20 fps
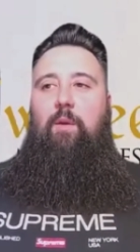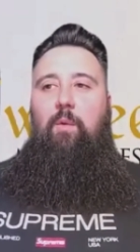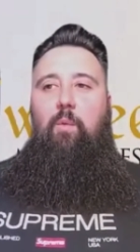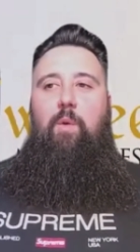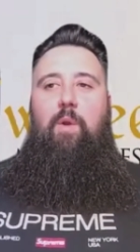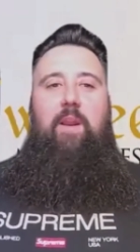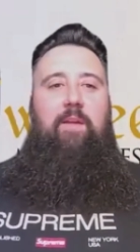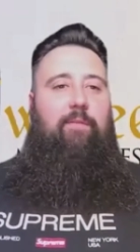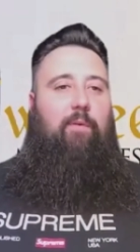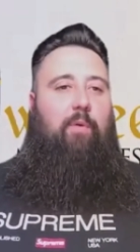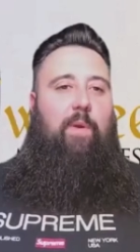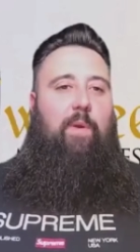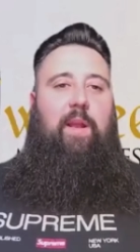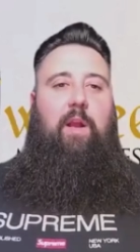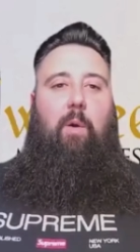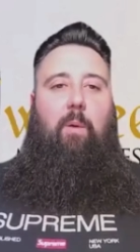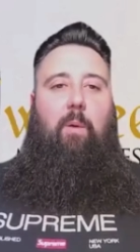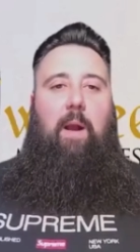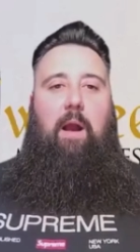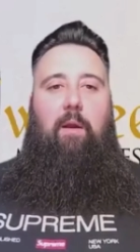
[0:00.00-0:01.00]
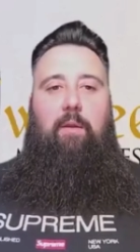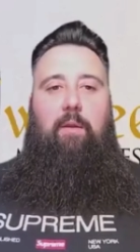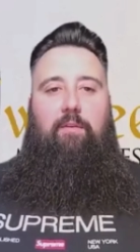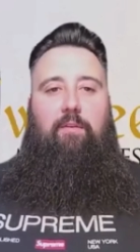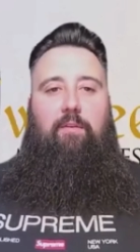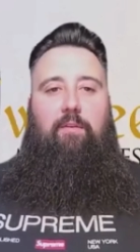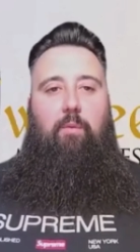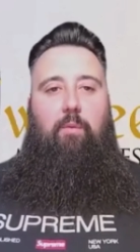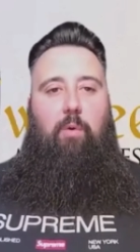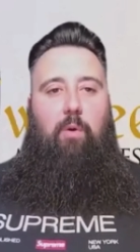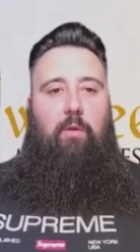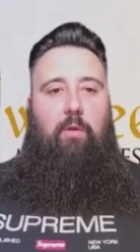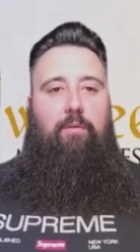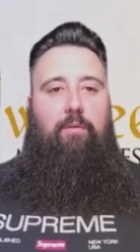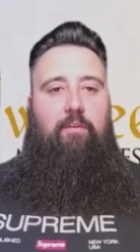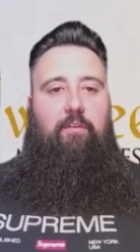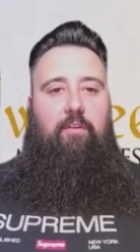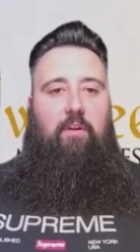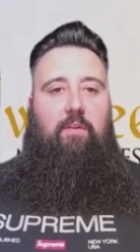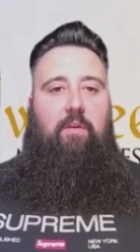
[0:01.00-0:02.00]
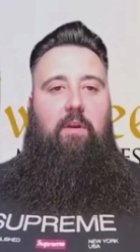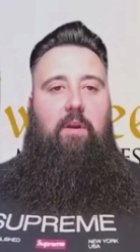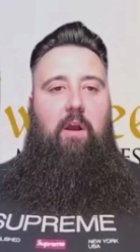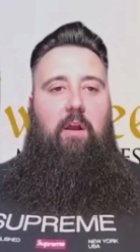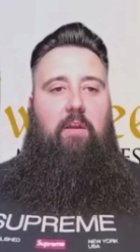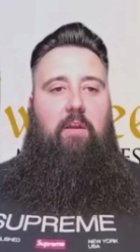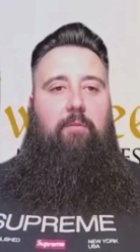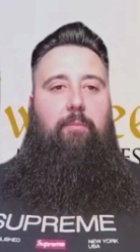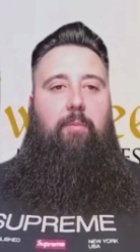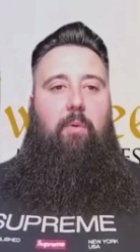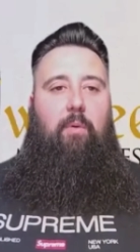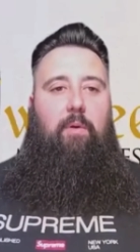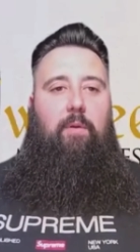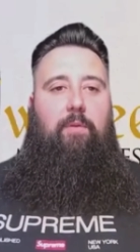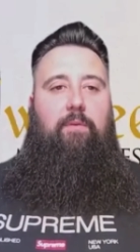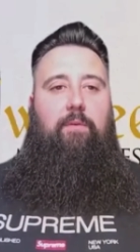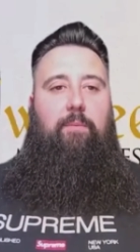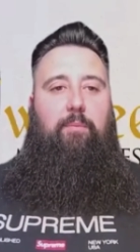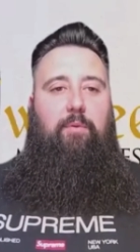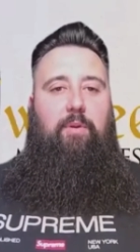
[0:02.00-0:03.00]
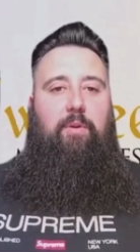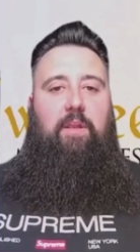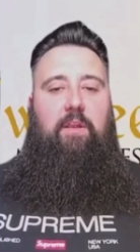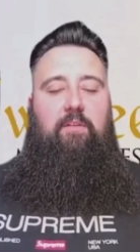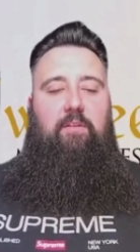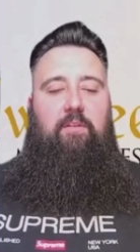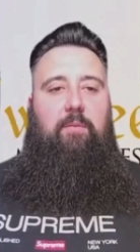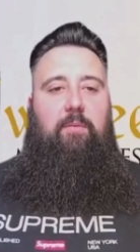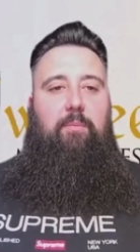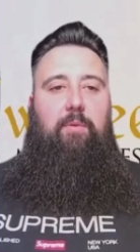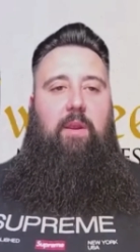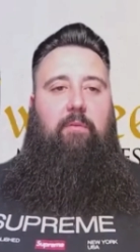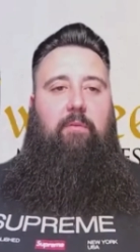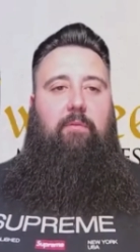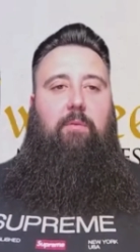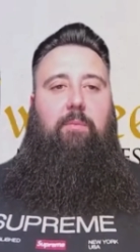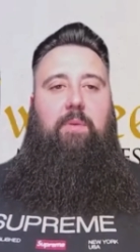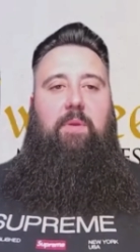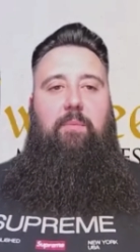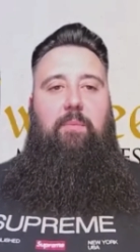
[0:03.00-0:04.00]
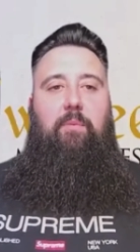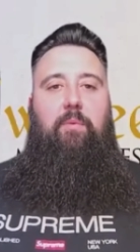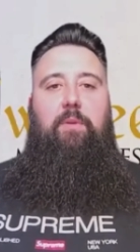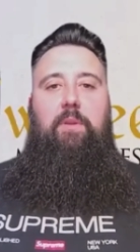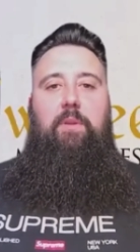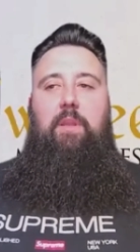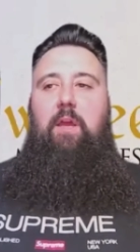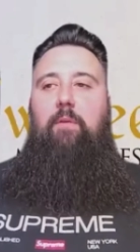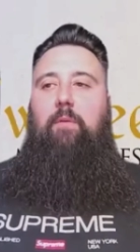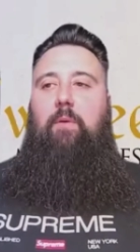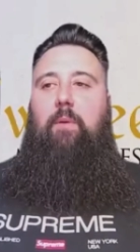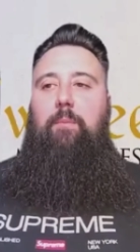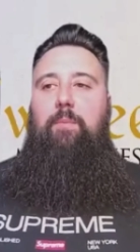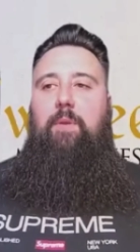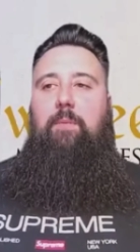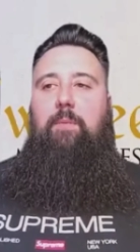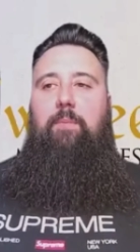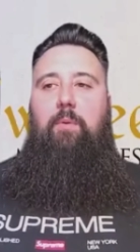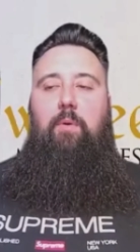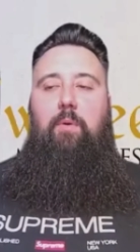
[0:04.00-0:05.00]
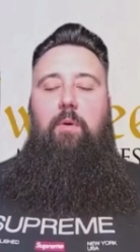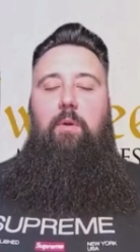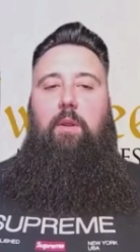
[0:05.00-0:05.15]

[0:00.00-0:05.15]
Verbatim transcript: whenever we go out into the world to share the gospel and to preach and to pray for people and love on people,